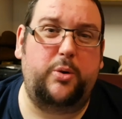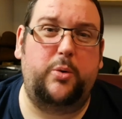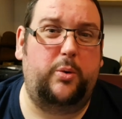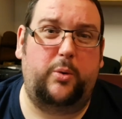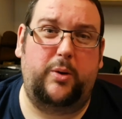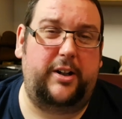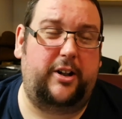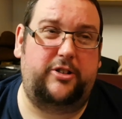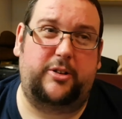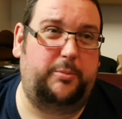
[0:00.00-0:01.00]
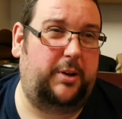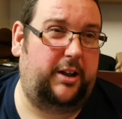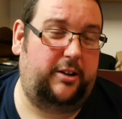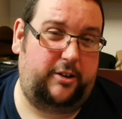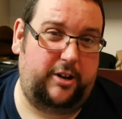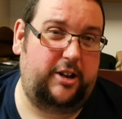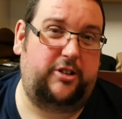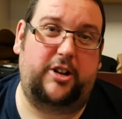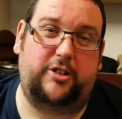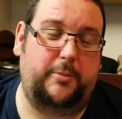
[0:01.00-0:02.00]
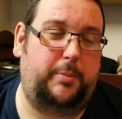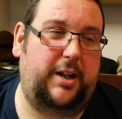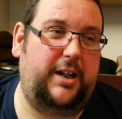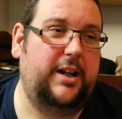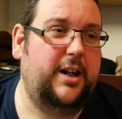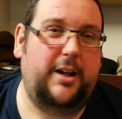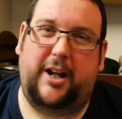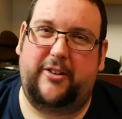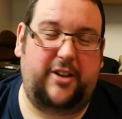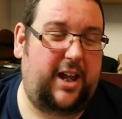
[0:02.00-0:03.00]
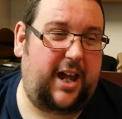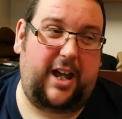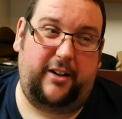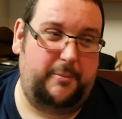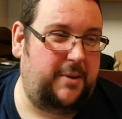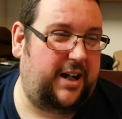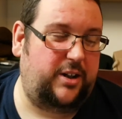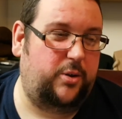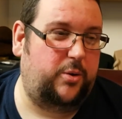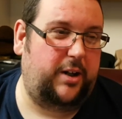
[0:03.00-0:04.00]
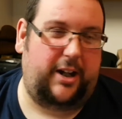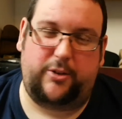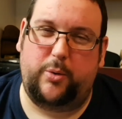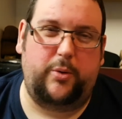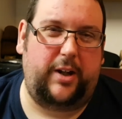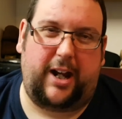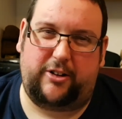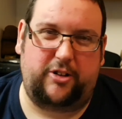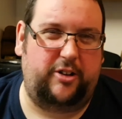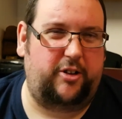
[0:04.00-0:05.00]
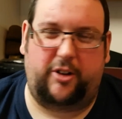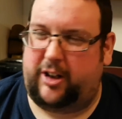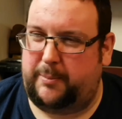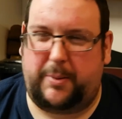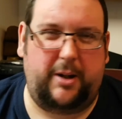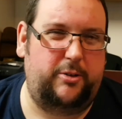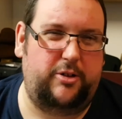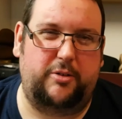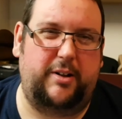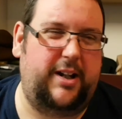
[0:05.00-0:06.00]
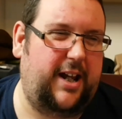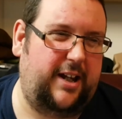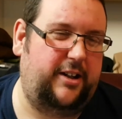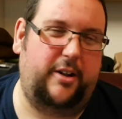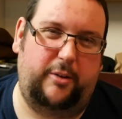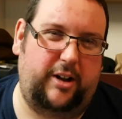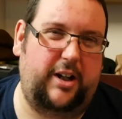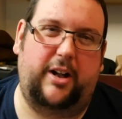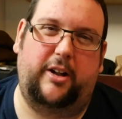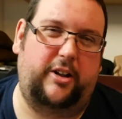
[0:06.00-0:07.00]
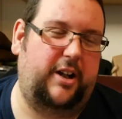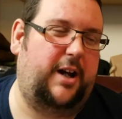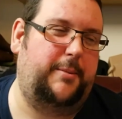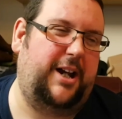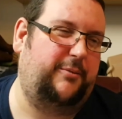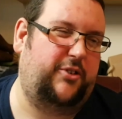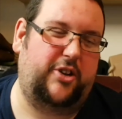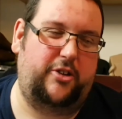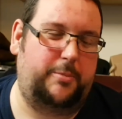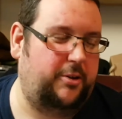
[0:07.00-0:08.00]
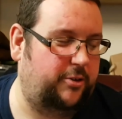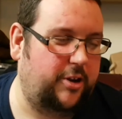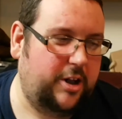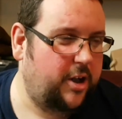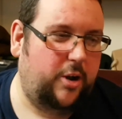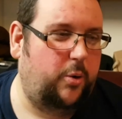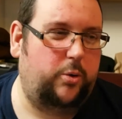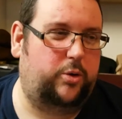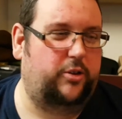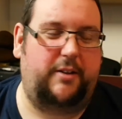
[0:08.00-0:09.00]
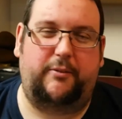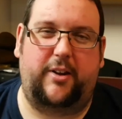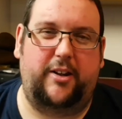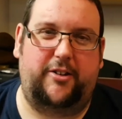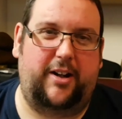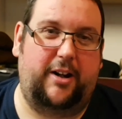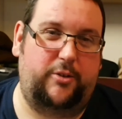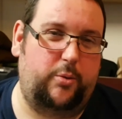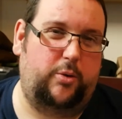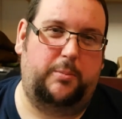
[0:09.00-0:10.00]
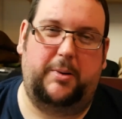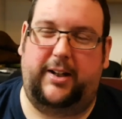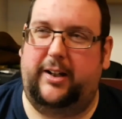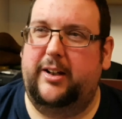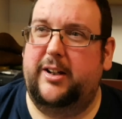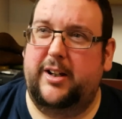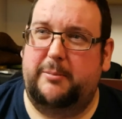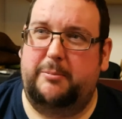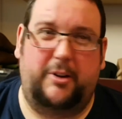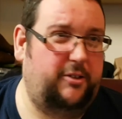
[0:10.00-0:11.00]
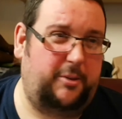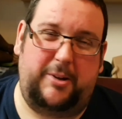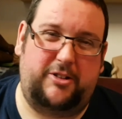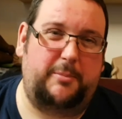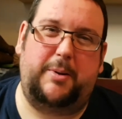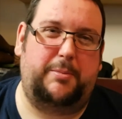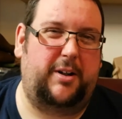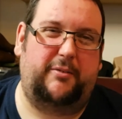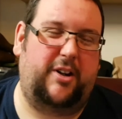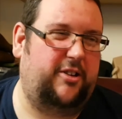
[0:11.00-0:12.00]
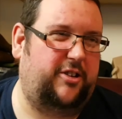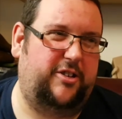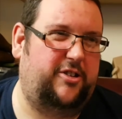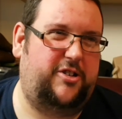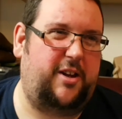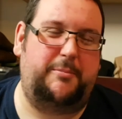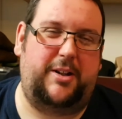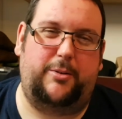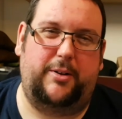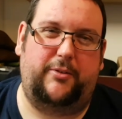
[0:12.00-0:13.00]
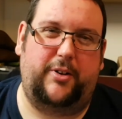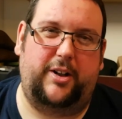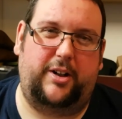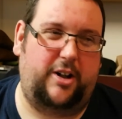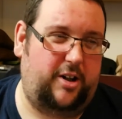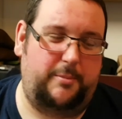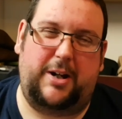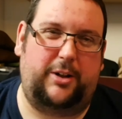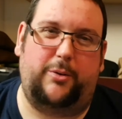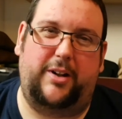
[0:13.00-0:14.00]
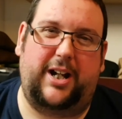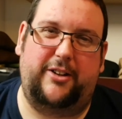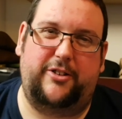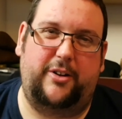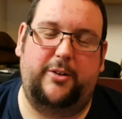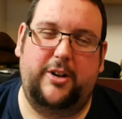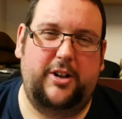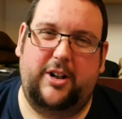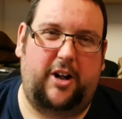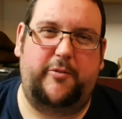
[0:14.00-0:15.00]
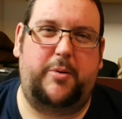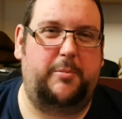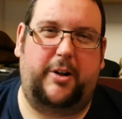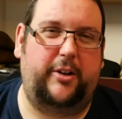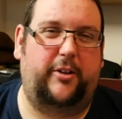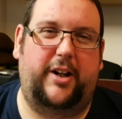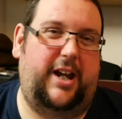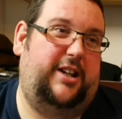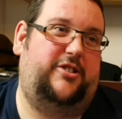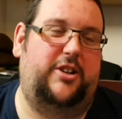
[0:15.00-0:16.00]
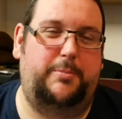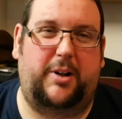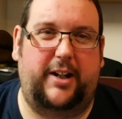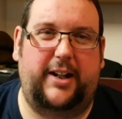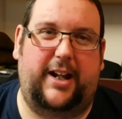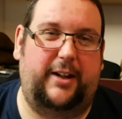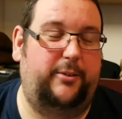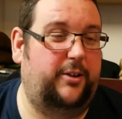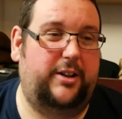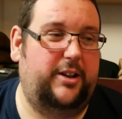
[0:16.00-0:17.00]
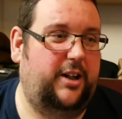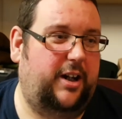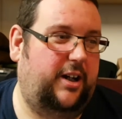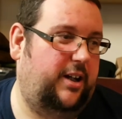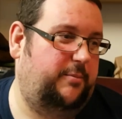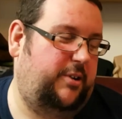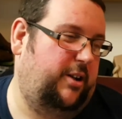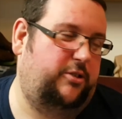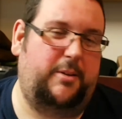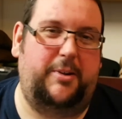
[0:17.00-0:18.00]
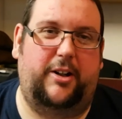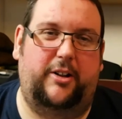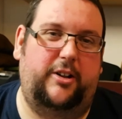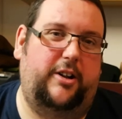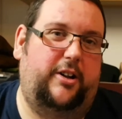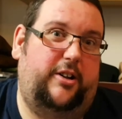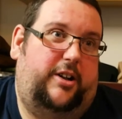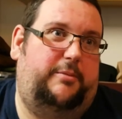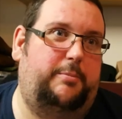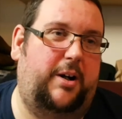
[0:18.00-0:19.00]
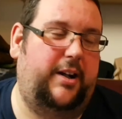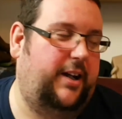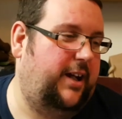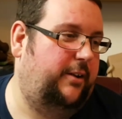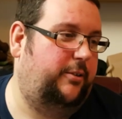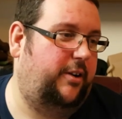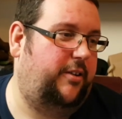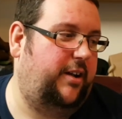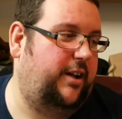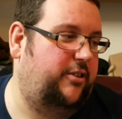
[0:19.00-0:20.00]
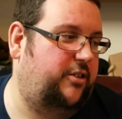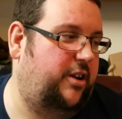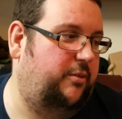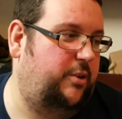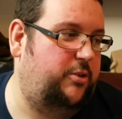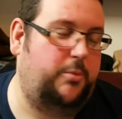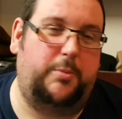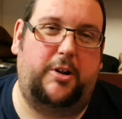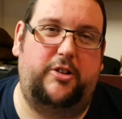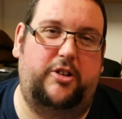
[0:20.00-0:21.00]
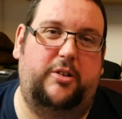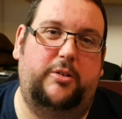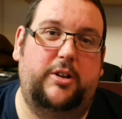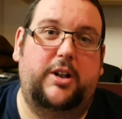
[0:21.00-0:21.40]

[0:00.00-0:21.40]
it's all in nice complete condition. It's complete. As the manual, it has all the extras. It's got like a poster in there, like a Konami advertising poster, all sorts, everything that's in there. It's all complete. But I mean, some people are even asking 70 quid for the Carter manual on that. So I've put mine on at 80. Buy it now. $79.99. Buy it now. I think that's a reasonable price. So